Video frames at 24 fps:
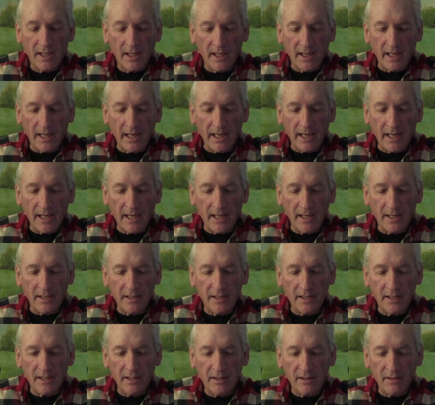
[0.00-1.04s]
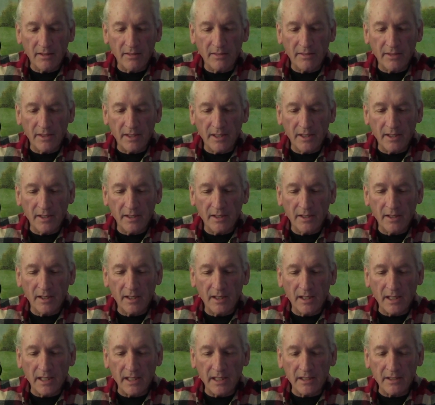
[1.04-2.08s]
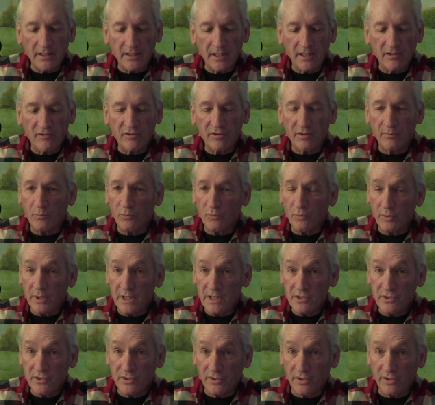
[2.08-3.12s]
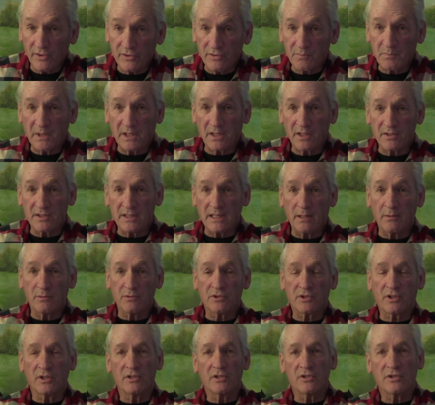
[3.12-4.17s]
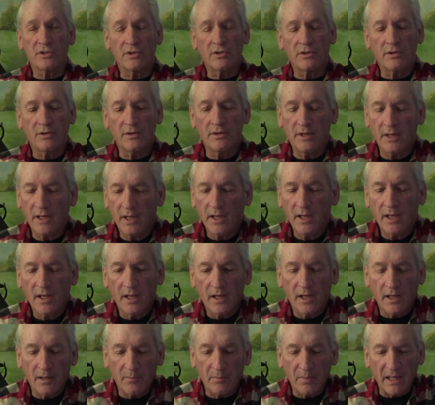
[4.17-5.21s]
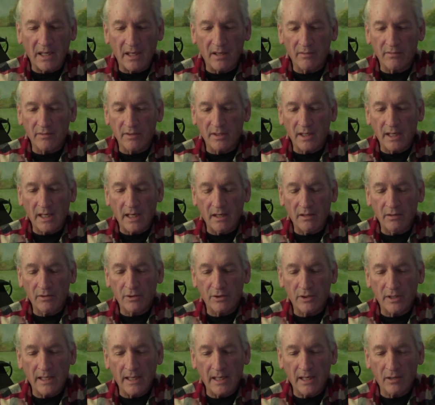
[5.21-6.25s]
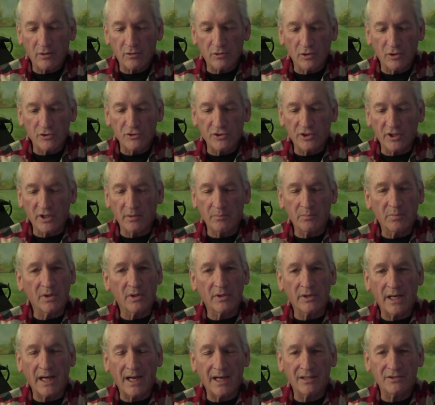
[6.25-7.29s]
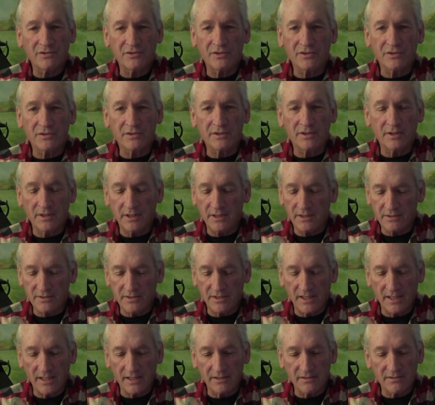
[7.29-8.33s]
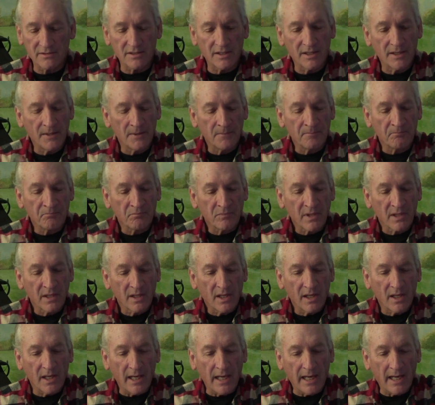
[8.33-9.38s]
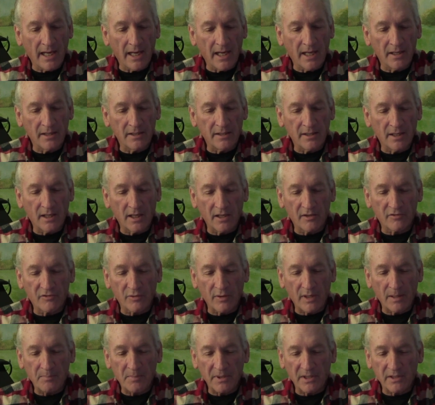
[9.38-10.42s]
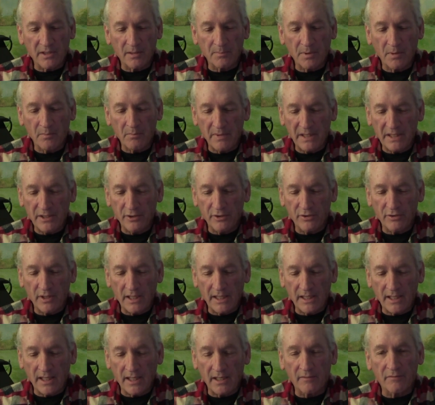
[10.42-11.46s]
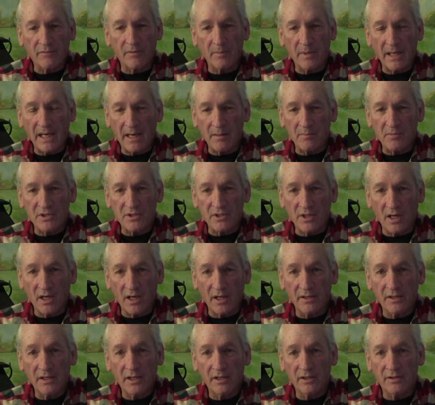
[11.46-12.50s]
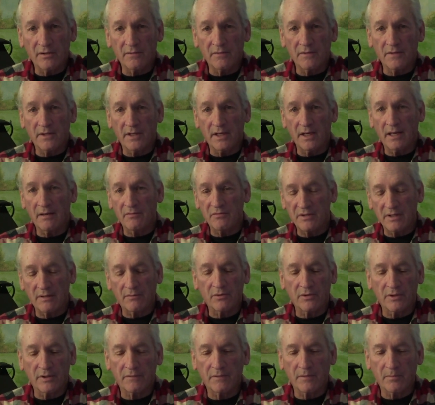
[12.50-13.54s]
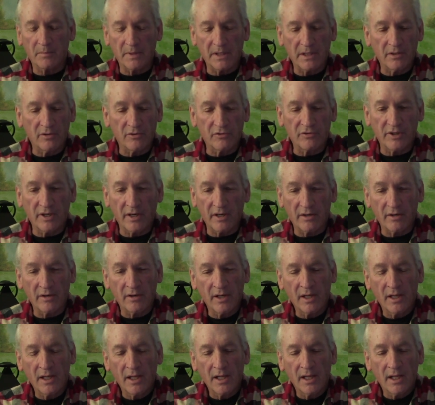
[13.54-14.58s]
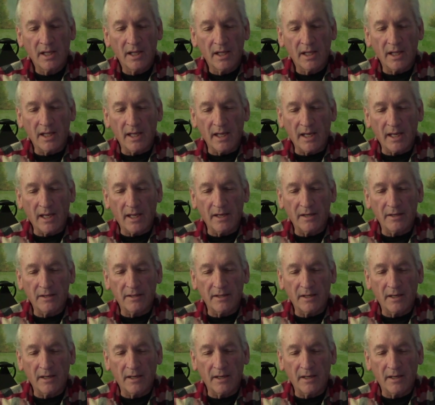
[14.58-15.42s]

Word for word: And then I did some research because I was concerned about how, how close you can build houses to these things. And uh, so I picked up a meter. I got it from Amazon. They have several different meters there. And...